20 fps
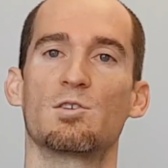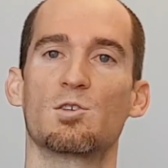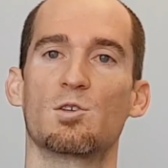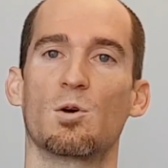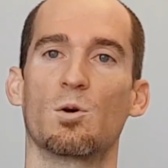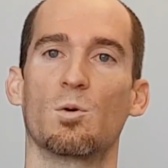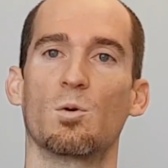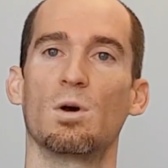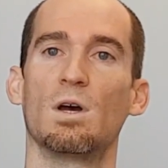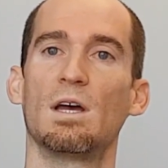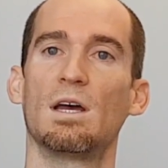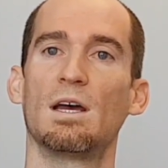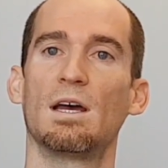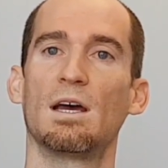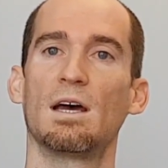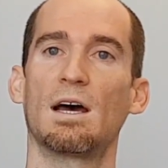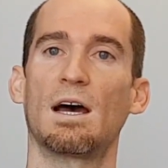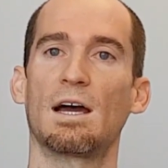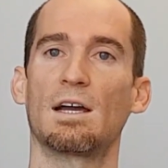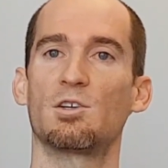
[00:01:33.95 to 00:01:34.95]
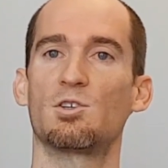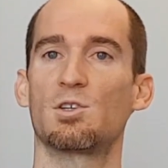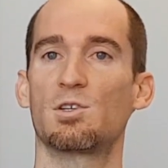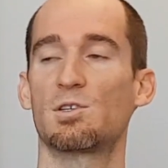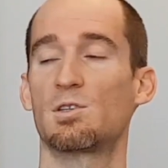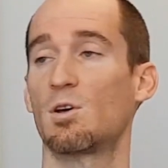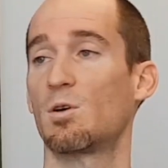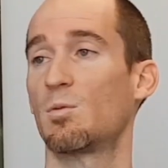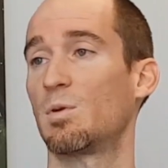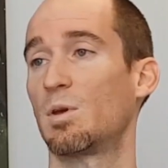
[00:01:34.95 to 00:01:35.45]
So I
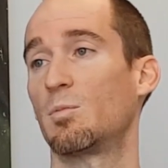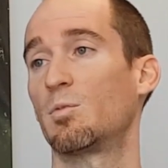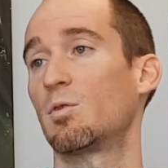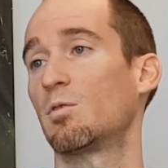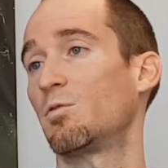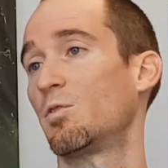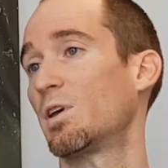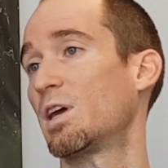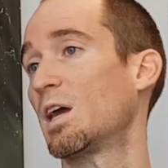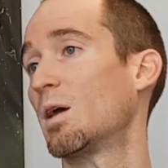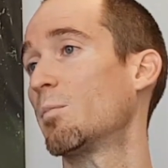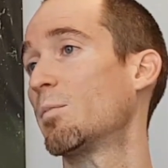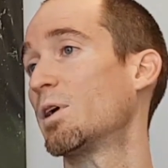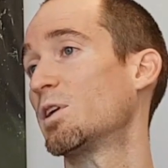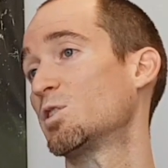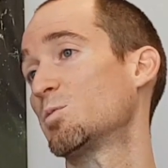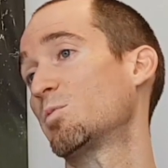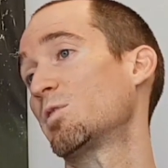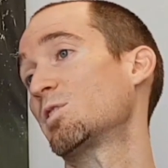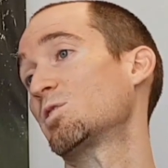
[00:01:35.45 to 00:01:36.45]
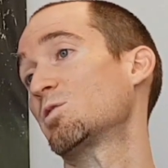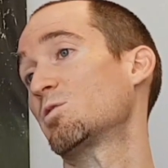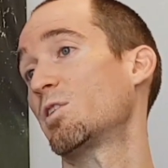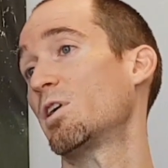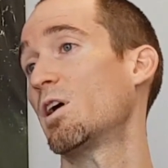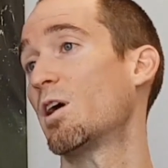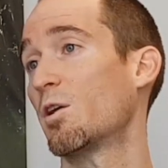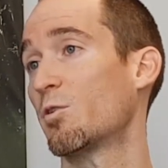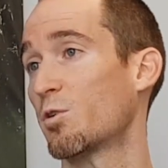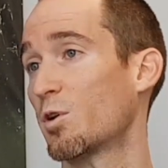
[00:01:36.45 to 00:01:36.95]
just tell people, if you can't bench press
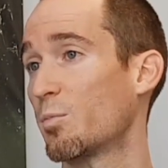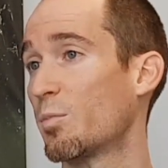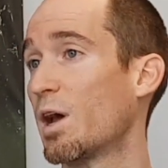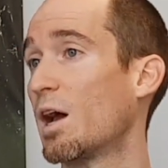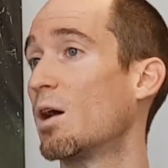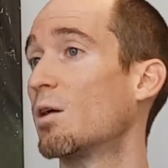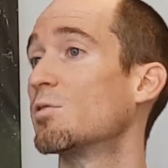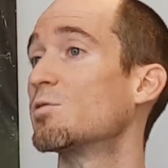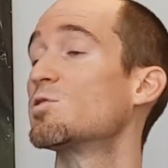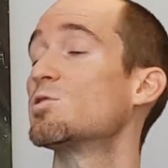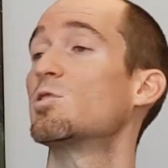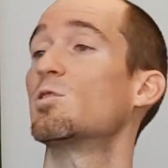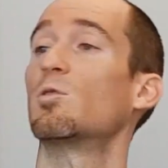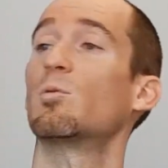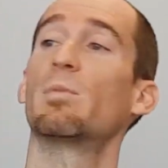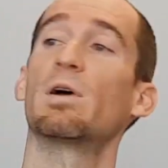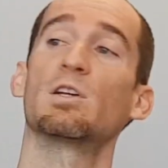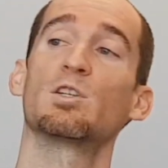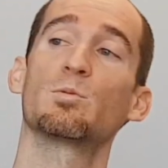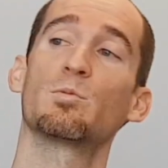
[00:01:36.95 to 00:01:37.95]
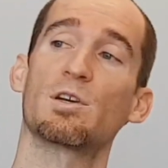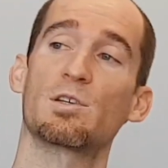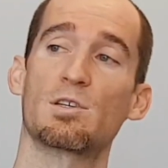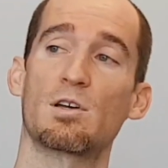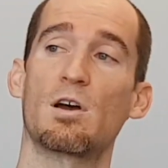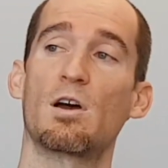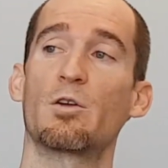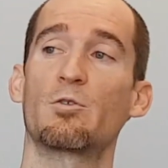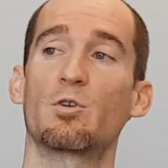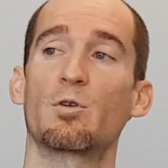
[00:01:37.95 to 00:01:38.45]
300 pounds, you'll bench press
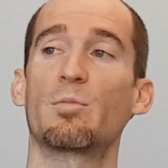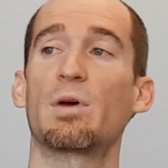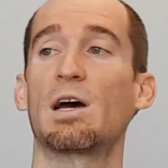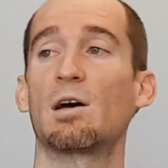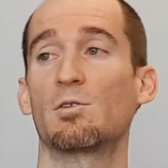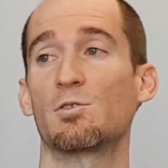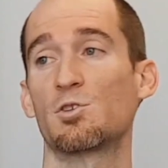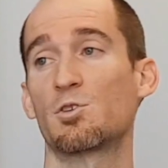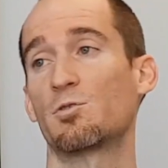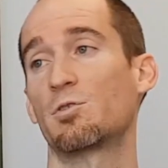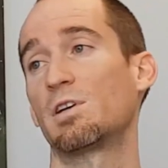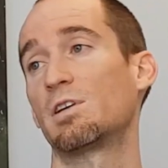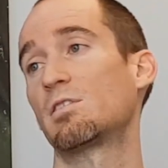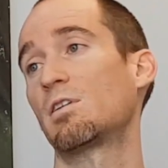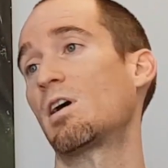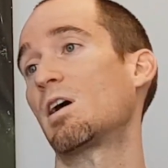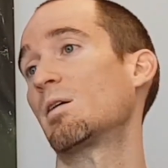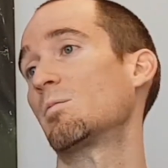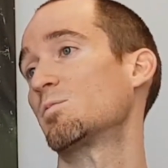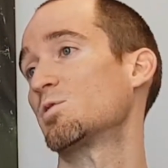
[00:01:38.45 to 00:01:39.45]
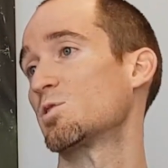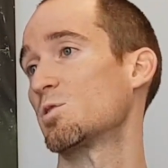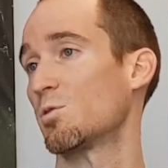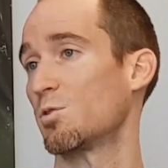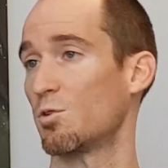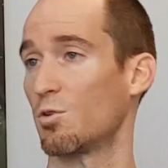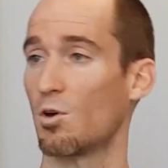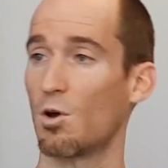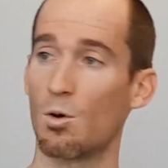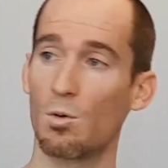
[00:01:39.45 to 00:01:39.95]
100 pounds 3 times. So
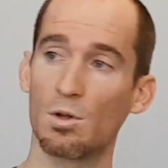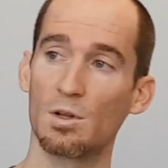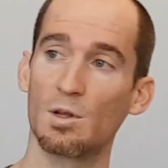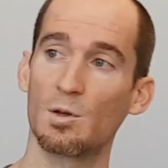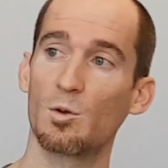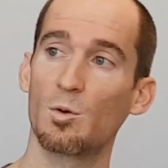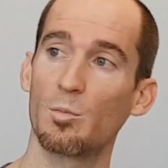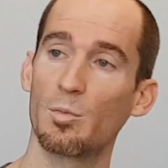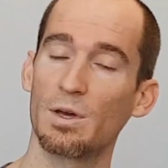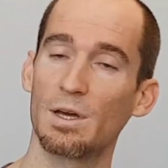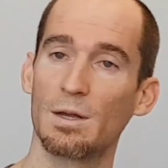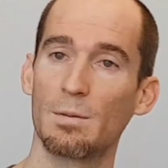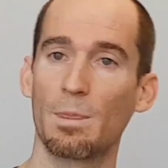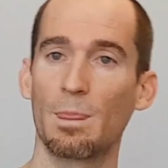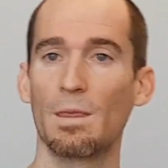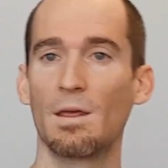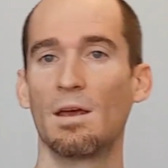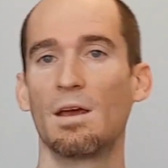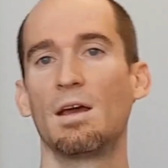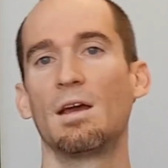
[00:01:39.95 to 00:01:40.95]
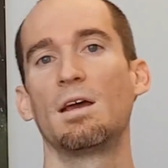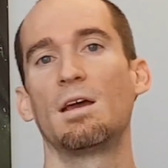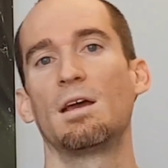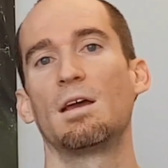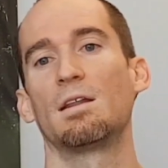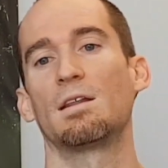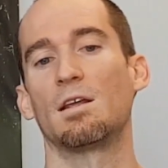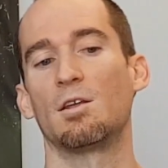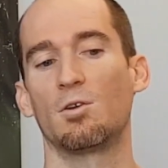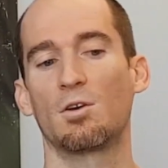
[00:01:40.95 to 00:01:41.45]
you go a little bit,
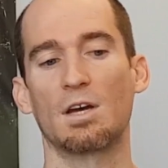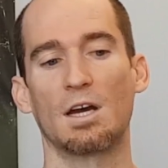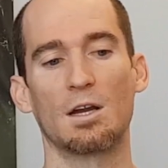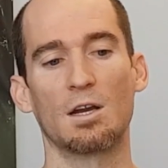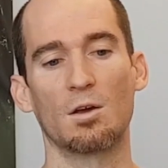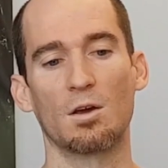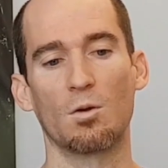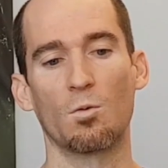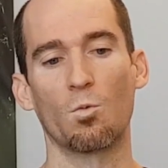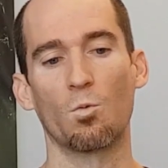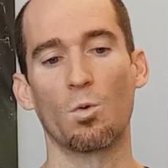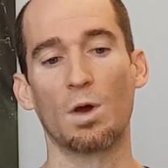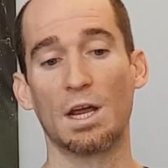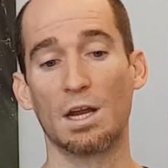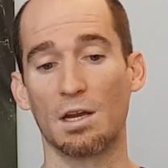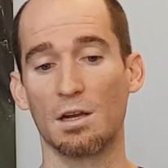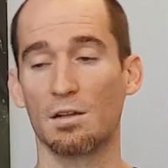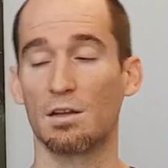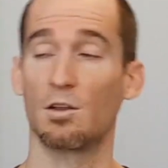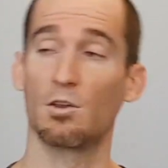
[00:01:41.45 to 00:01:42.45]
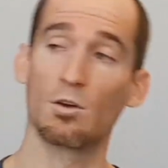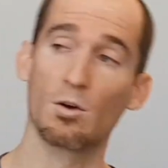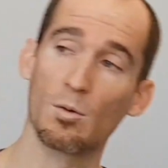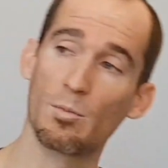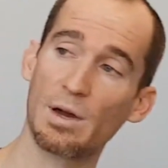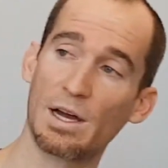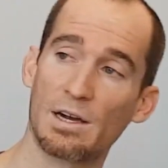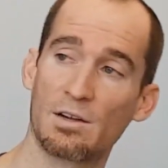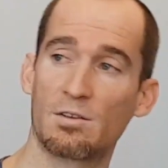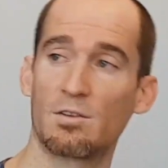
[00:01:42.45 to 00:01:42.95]
then you kind of wait, then you
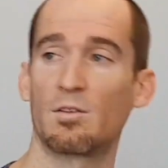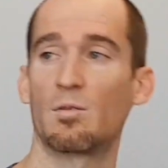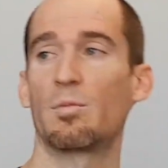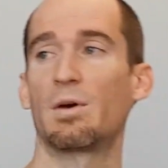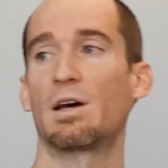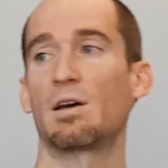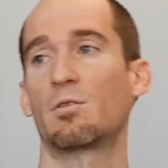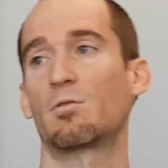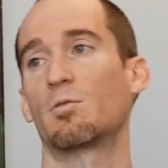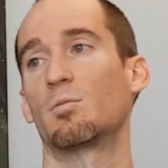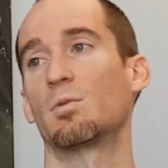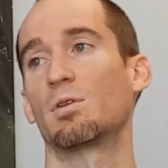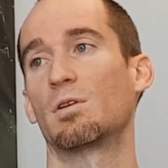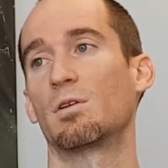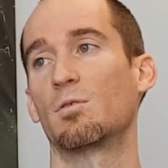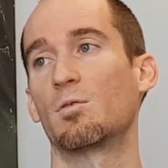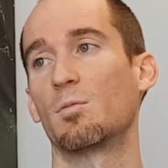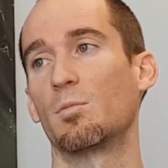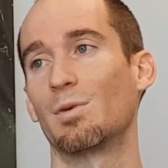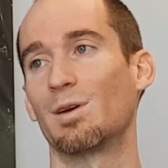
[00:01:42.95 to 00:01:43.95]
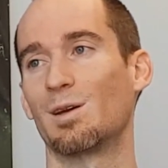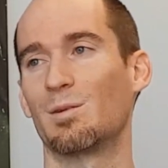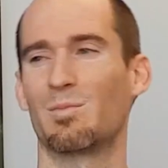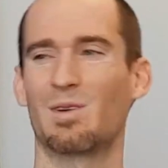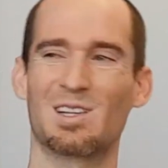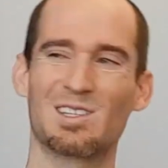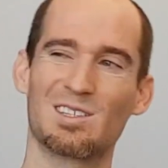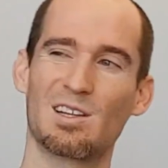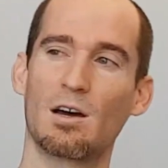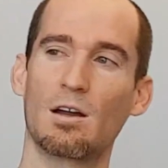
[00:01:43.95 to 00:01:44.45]
go back to the bathroom a little bit,
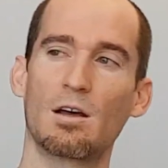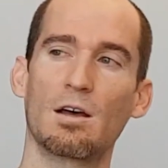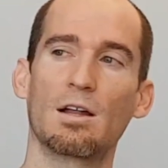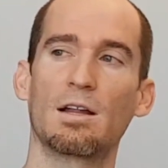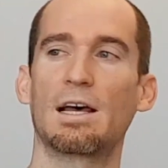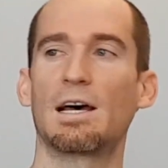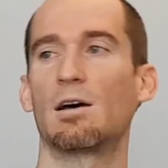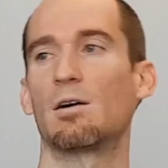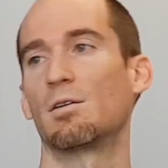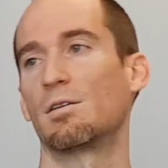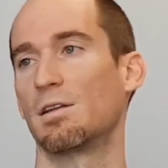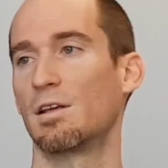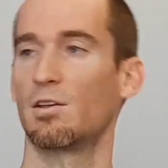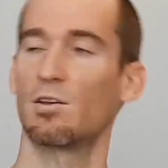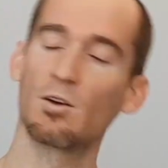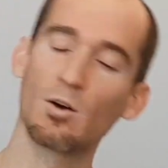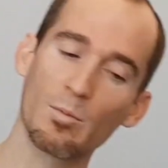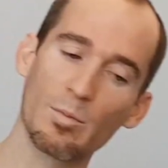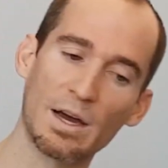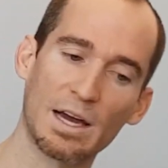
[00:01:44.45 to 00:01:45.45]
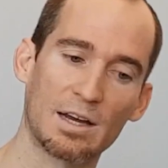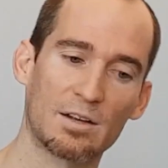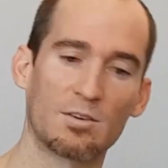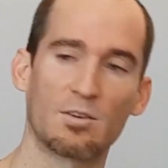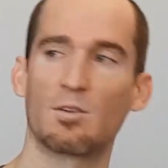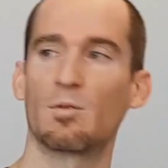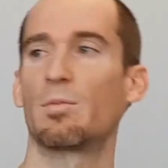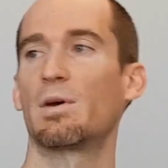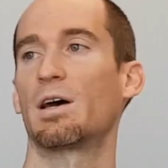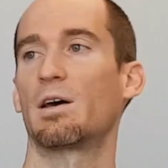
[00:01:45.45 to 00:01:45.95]
but it's not all out, and then you go back
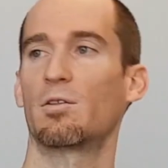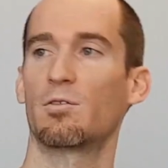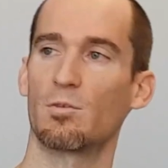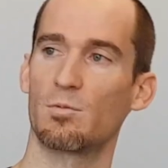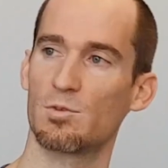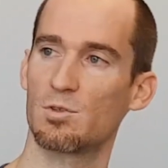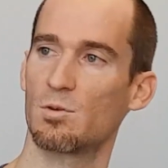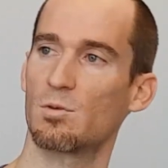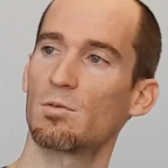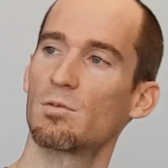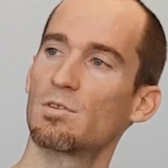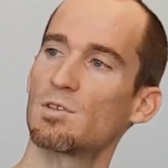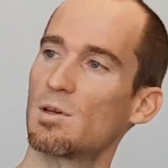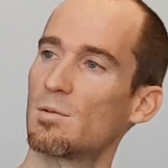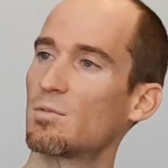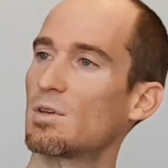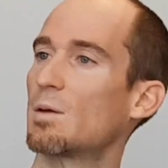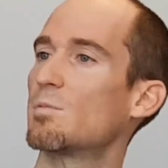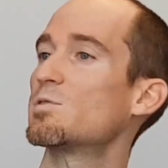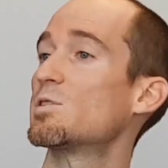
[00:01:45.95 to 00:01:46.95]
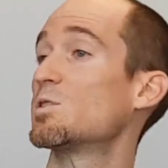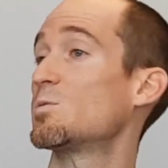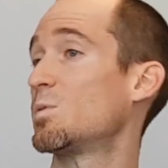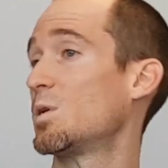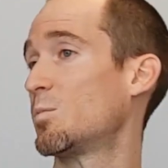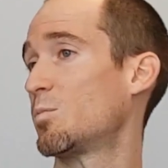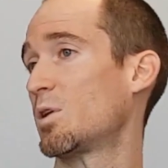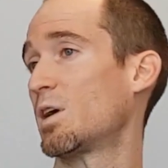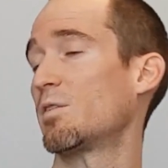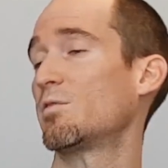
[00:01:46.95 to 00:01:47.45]
to the bathroom. So sometimes these
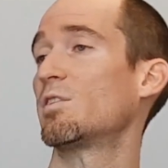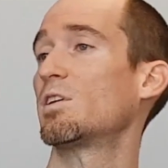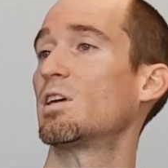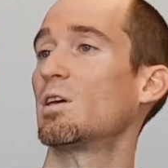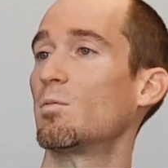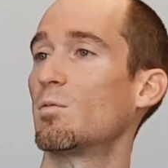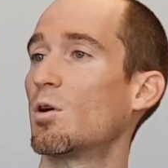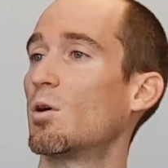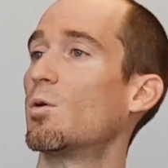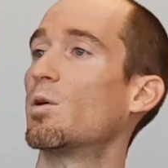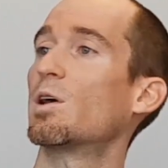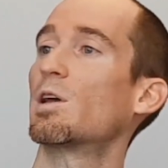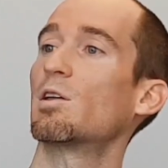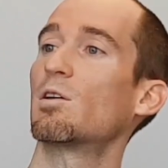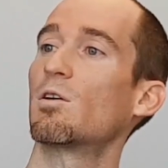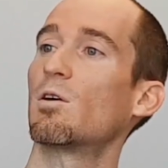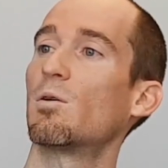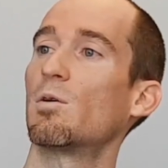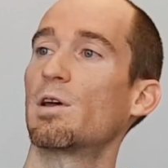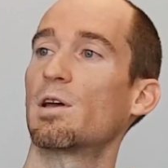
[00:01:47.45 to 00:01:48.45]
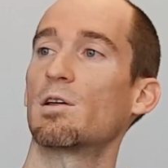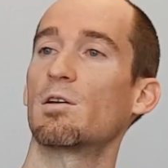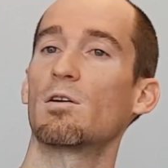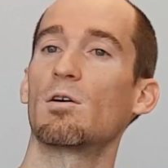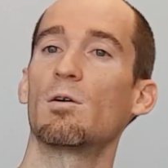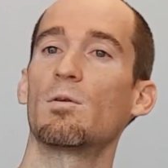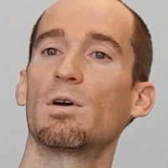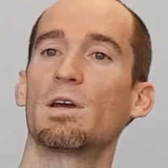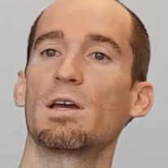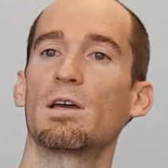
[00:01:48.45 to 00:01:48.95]
people have to keep going and going and
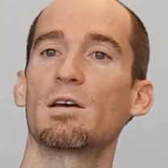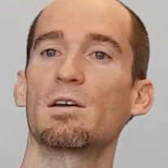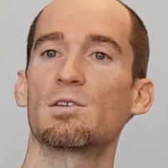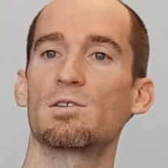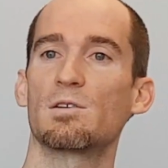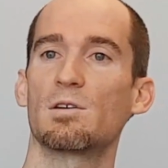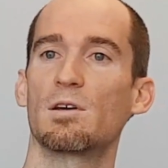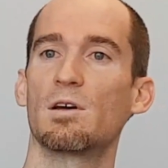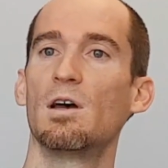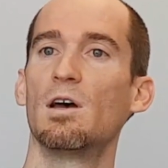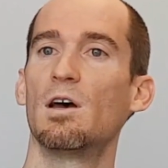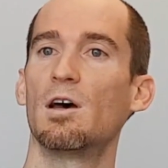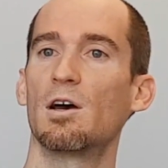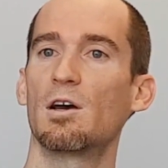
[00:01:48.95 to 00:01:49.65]
going, because a